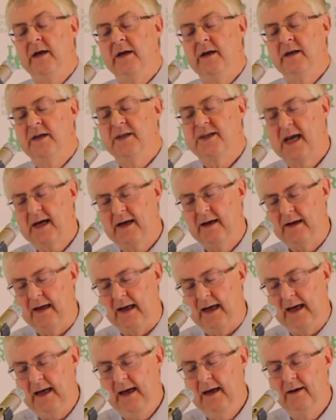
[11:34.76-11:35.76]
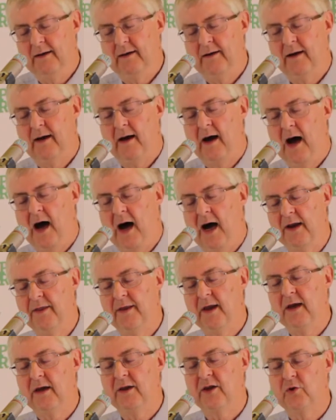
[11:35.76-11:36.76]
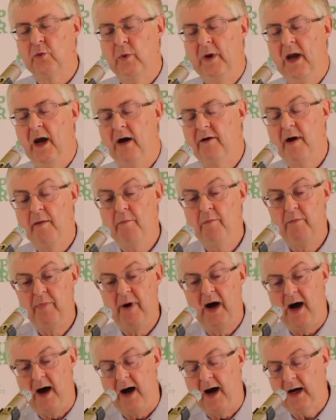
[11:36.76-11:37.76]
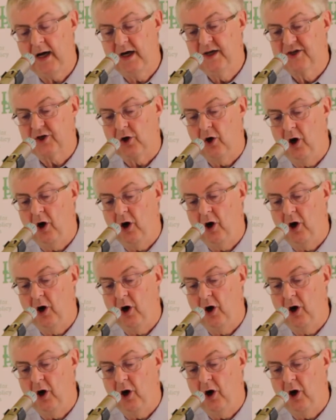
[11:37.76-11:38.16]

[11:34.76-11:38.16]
Secondly, I think that we are embarked